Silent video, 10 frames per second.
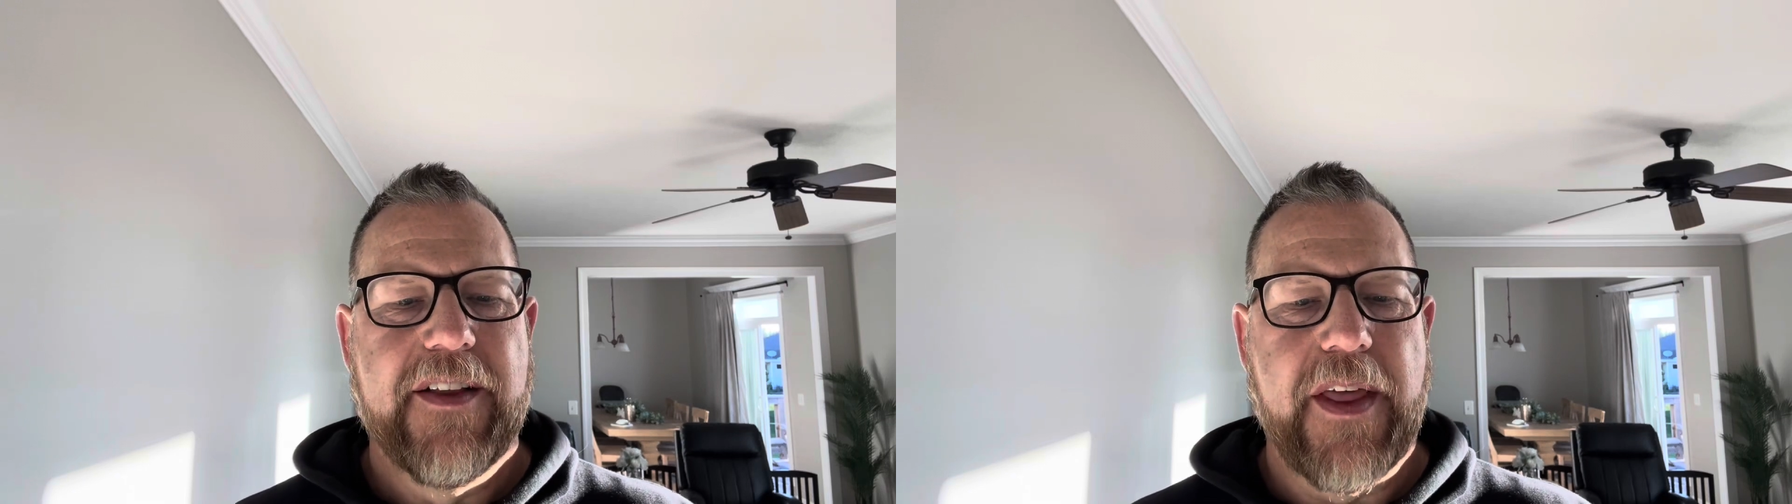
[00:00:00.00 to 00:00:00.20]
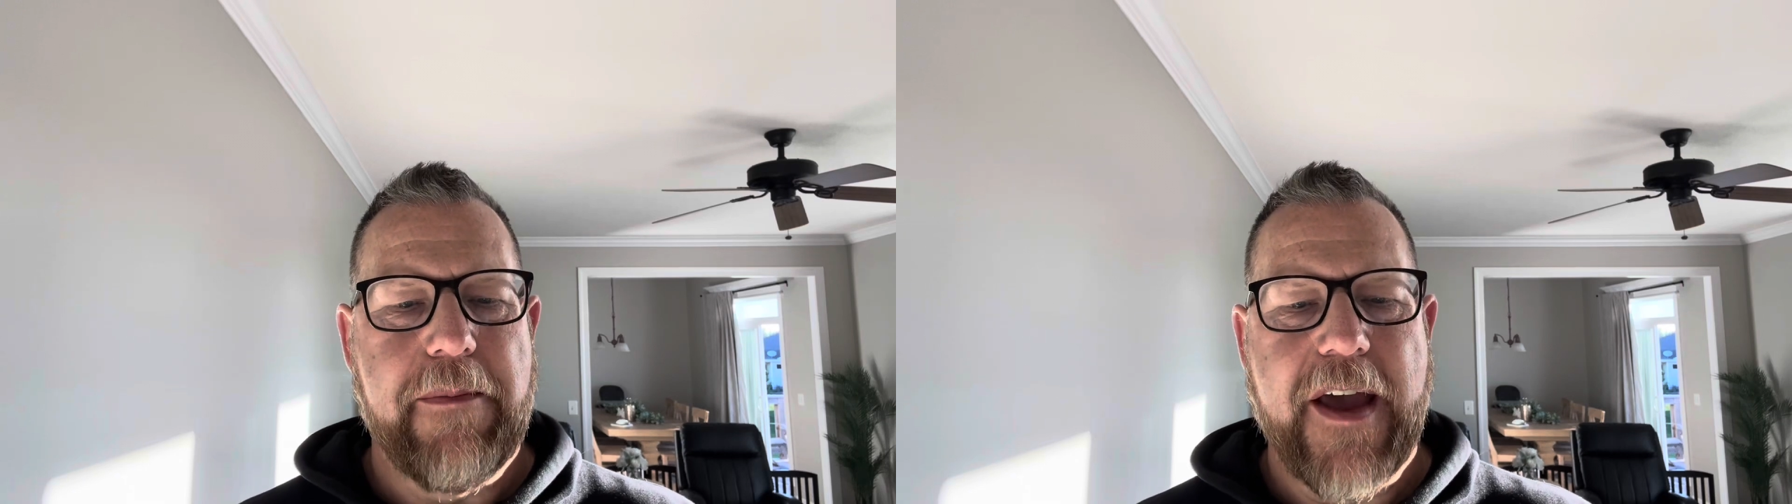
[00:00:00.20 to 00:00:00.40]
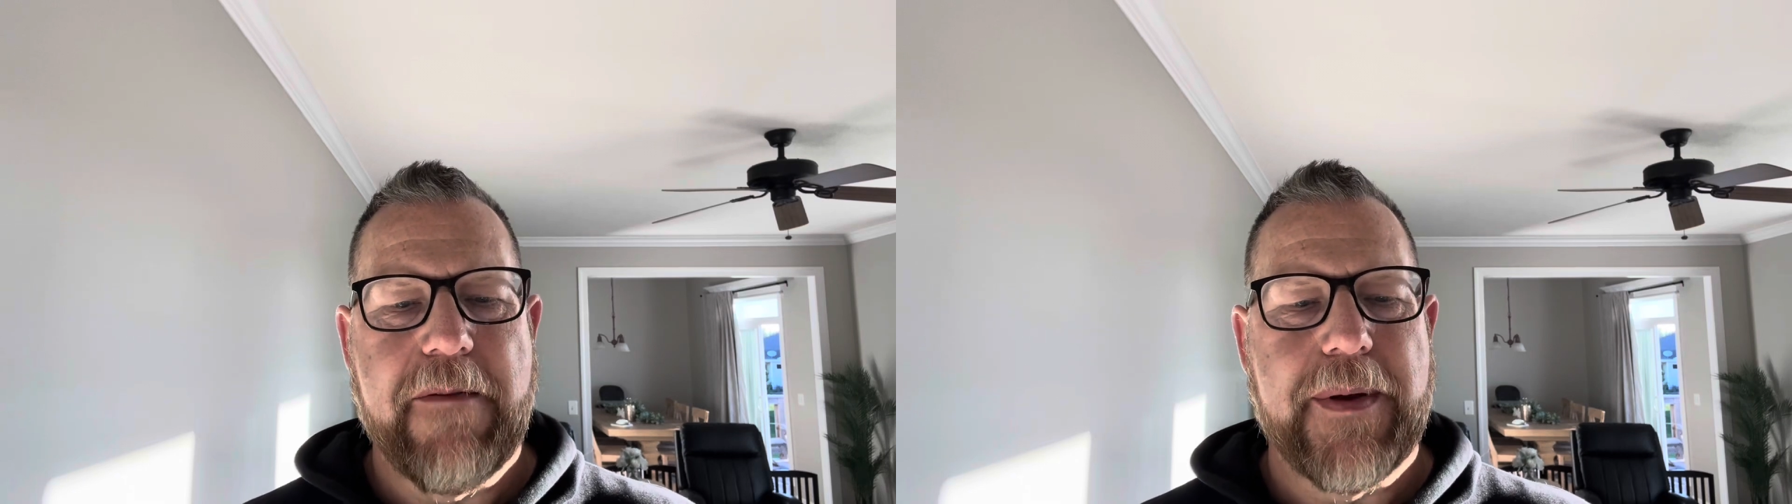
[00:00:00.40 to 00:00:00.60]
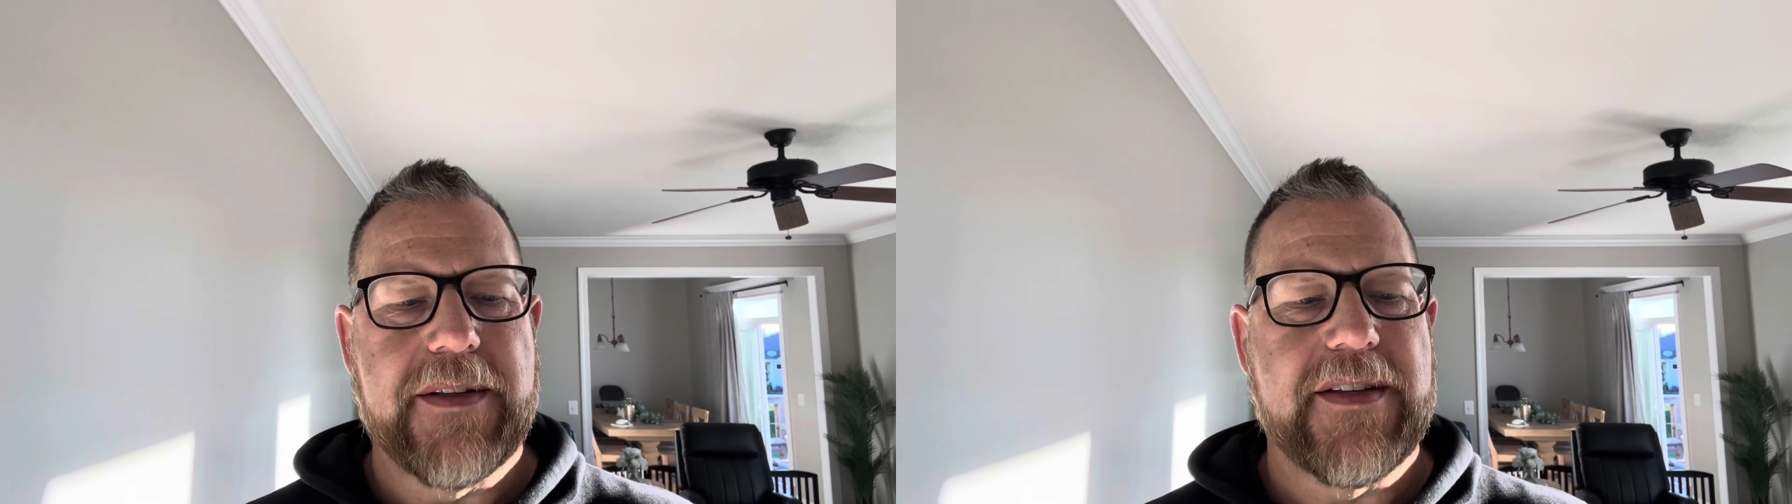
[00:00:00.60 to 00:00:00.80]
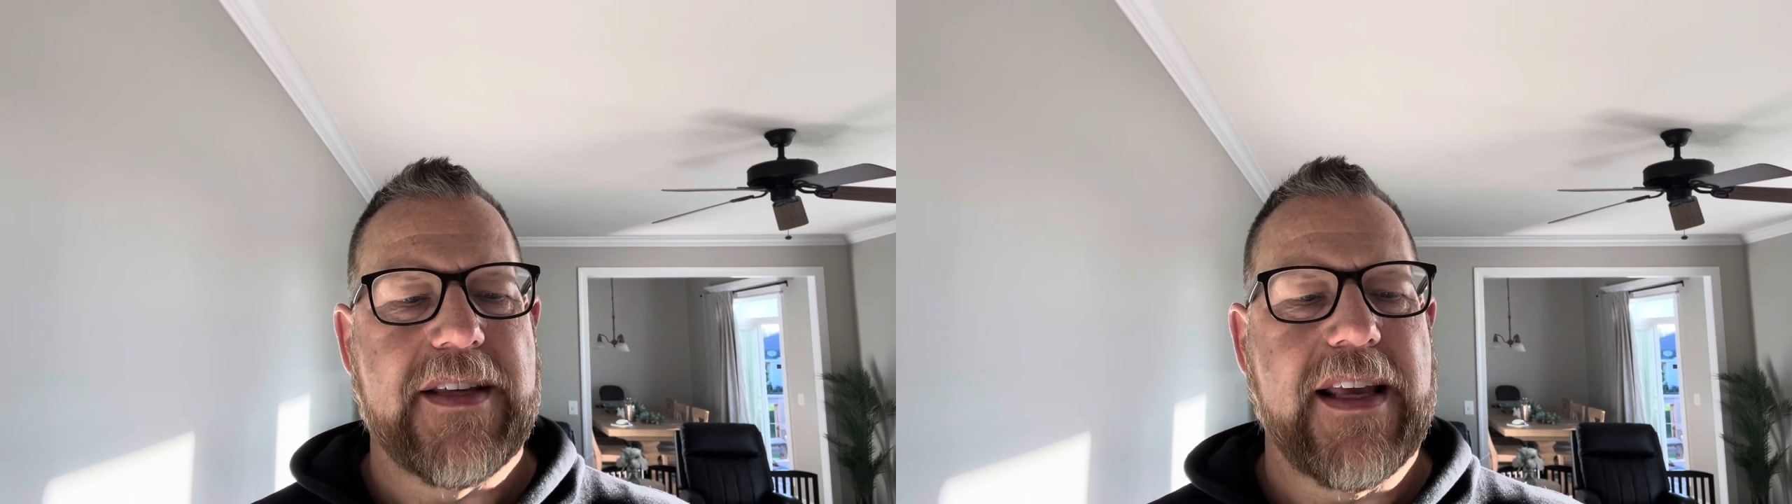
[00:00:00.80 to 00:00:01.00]
They may have been
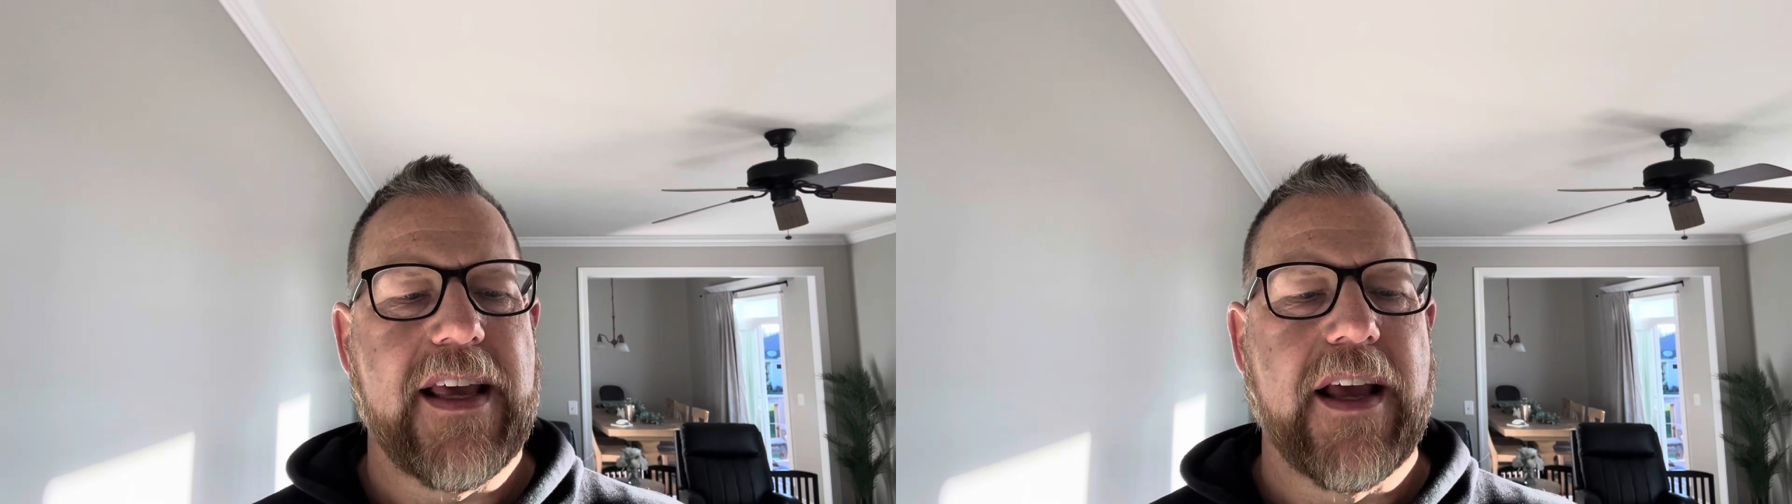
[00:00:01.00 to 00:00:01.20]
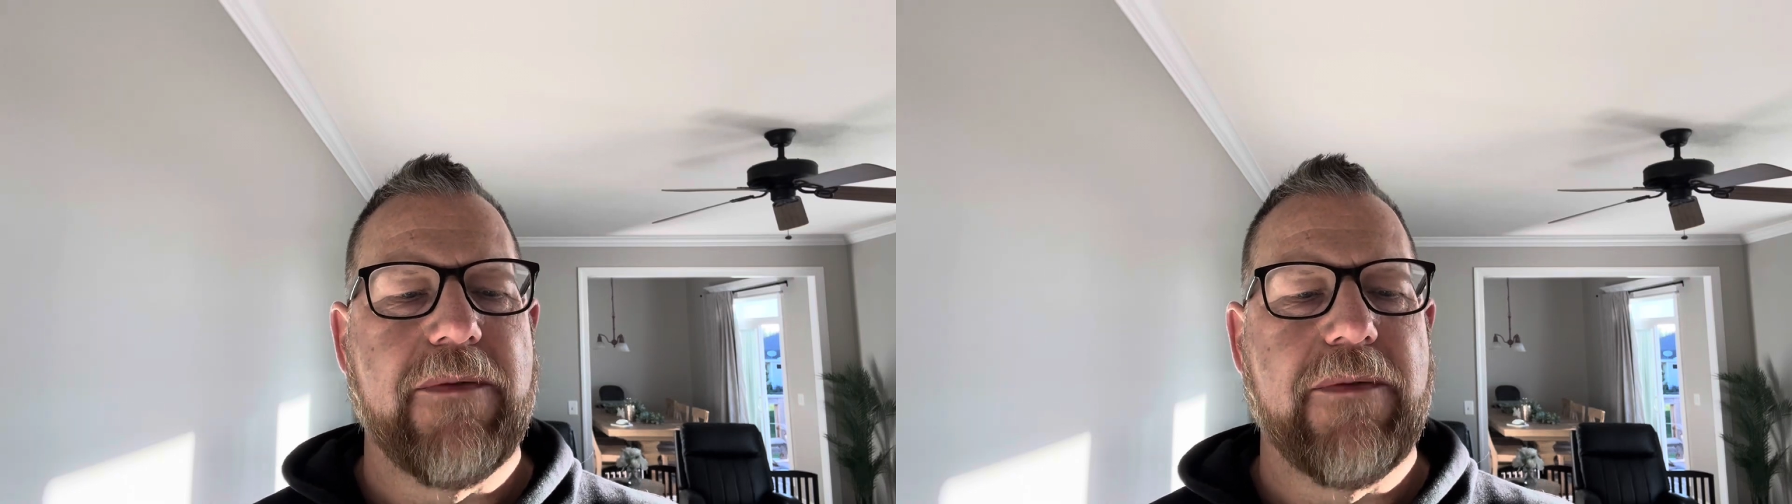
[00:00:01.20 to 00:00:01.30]
seeking